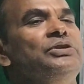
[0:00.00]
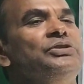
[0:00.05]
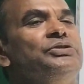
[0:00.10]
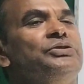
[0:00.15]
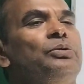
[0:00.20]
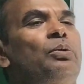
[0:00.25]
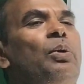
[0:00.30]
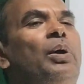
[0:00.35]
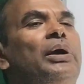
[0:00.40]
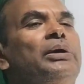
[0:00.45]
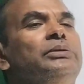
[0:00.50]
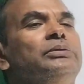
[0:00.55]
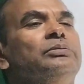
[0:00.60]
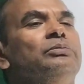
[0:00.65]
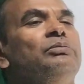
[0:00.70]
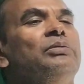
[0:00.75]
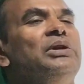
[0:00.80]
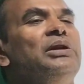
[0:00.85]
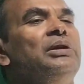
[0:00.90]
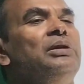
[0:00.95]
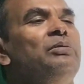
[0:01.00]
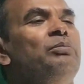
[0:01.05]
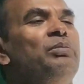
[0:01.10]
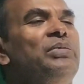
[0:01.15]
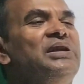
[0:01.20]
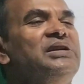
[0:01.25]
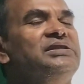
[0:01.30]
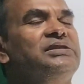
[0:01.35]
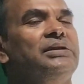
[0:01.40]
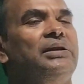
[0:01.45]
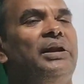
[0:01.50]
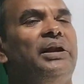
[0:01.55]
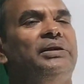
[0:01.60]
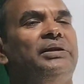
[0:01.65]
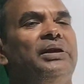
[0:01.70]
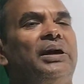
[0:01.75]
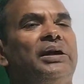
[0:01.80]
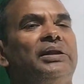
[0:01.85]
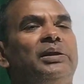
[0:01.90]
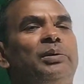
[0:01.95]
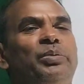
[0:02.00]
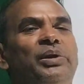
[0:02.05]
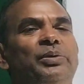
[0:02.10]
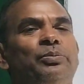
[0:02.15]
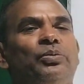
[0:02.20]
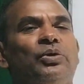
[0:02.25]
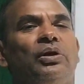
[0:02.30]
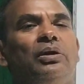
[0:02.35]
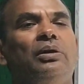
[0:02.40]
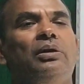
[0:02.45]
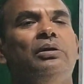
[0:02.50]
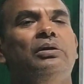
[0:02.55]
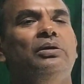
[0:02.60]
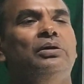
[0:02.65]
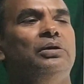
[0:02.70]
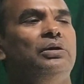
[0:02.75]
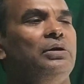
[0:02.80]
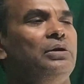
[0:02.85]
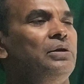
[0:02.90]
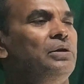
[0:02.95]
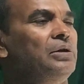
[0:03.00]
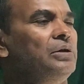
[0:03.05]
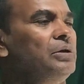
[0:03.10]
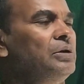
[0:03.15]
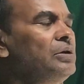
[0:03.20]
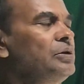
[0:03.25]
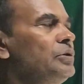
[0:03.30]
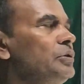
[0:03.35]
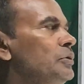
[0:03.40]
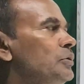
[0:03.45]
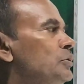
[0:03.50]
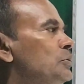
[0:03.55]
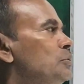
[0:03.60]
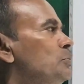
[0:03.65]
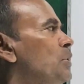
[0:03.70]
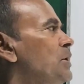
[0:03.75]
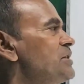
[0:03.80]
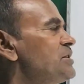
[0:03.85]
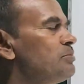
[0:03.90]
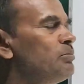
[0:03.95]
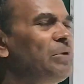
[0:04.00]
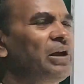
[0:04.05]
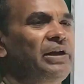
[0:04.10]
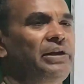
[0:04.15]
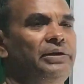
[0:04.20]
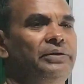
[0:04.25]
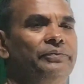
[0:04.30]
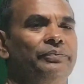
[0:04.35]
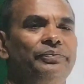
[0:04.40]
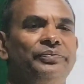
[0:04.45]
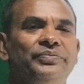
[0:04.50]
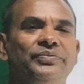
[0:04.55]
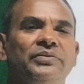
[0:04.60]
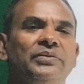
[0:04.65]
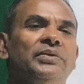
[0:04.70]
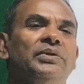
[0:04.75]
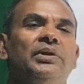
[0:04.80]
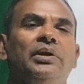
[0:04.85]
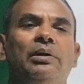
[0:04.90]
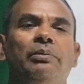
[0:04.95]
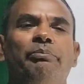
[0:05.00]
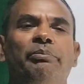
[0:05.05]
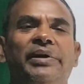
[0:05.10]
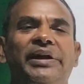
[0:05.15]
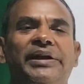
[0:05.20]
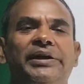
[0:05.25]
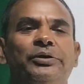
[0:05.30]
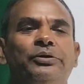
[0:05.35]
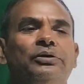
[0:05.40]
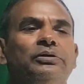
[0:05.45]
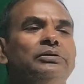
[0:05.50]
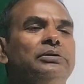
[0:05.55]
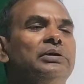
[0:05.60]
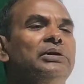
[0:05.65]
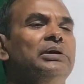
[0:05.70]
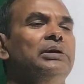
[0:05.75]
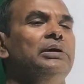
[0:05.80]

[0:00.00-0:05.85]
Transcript: so on, please let the other people to watch my video.